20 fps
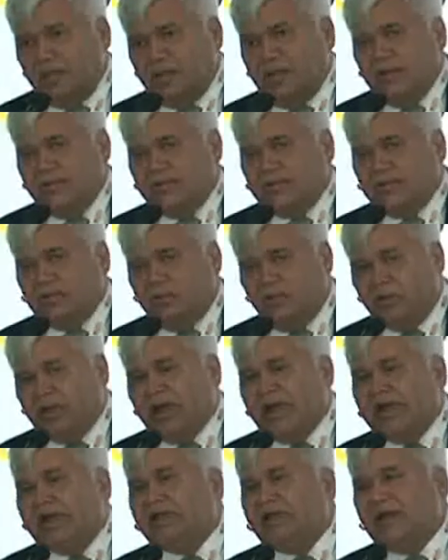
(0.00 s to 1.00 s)
The
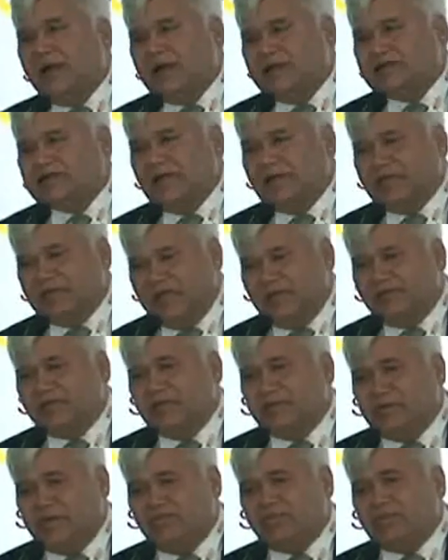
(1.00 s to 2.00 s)
whole idea is that
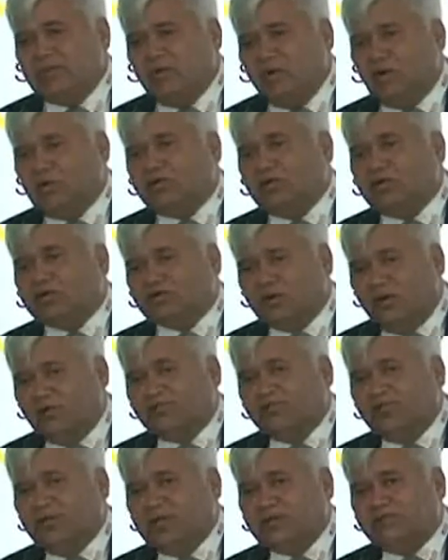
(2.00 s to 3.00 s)
even all those
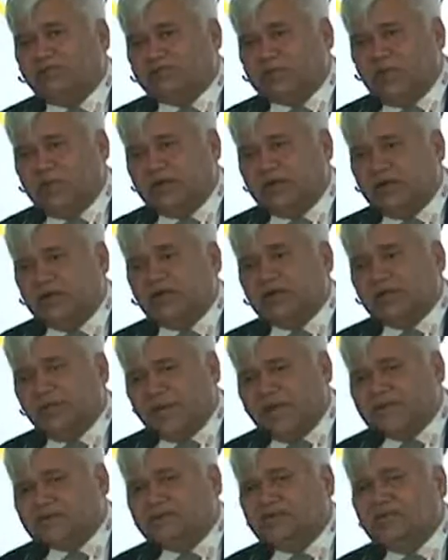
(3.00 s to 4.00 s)
softwares which are in
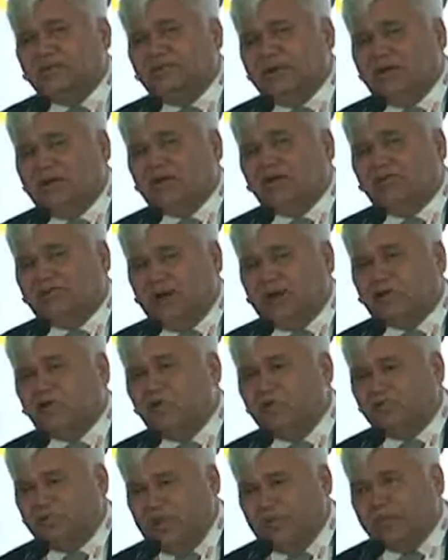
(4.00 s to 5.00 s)
capacity building of our
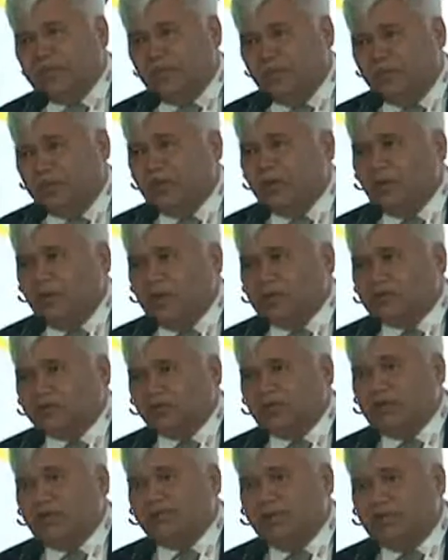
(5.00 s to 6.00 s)
own people,
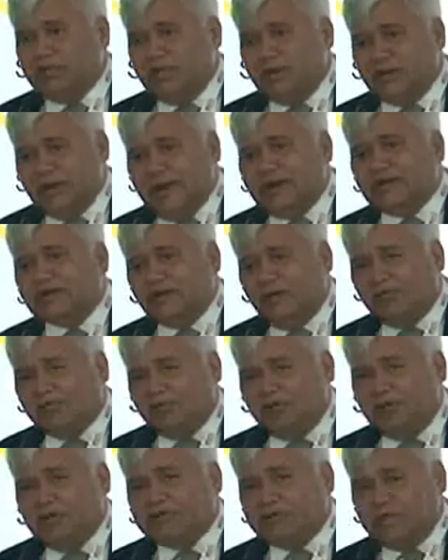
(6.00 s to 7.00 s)
so that when they write
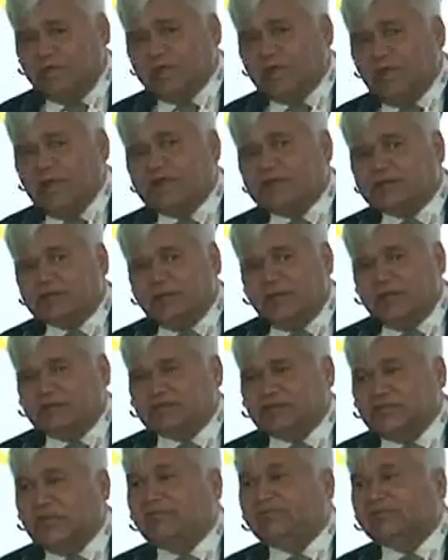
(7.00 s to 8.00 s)
software, they write
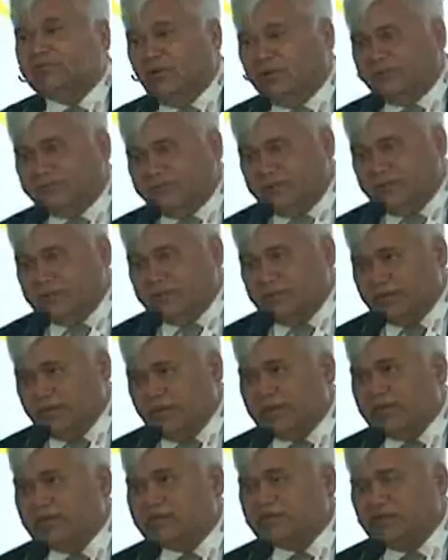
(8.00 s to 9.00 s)
a safe software, they
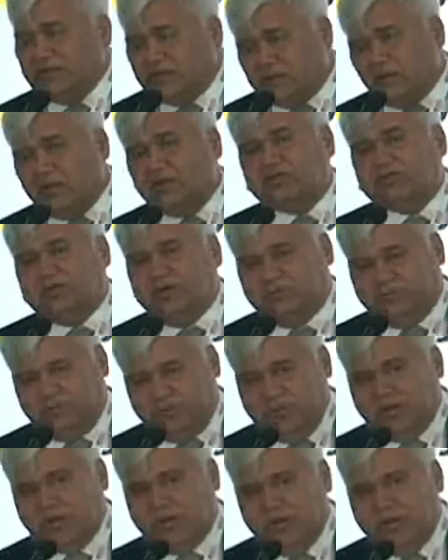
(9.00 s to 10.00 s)
write a secure
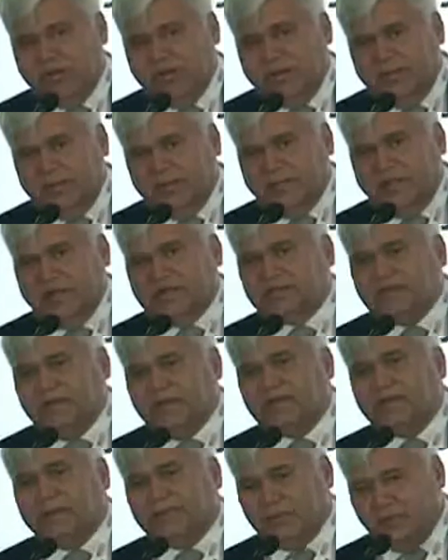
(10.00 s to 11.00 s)
software. That's
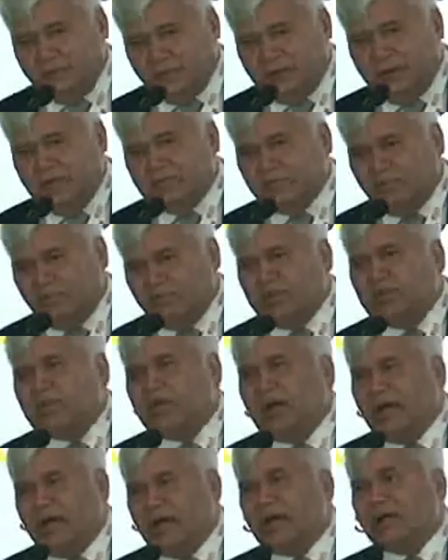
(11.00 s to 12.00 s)
another program. So
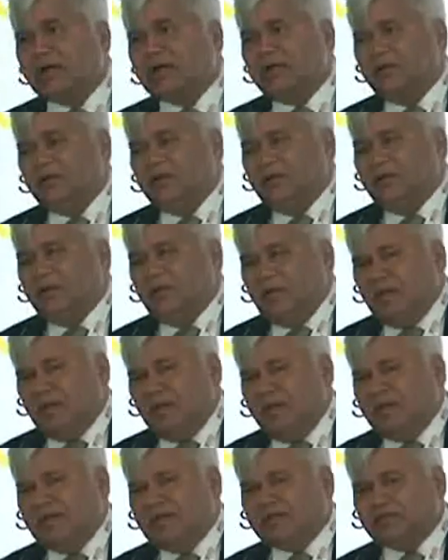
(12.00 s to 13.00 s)
we are
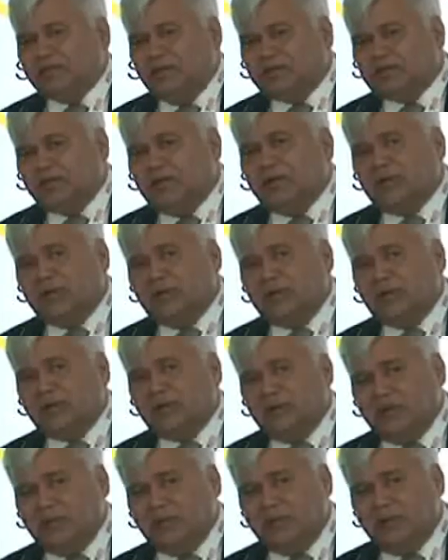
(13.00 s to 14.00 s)

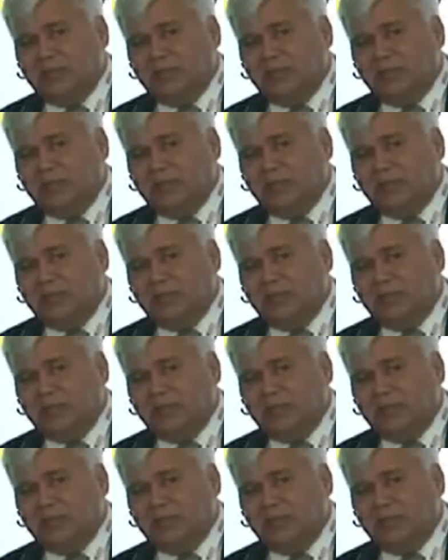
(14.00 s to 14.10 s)
certainly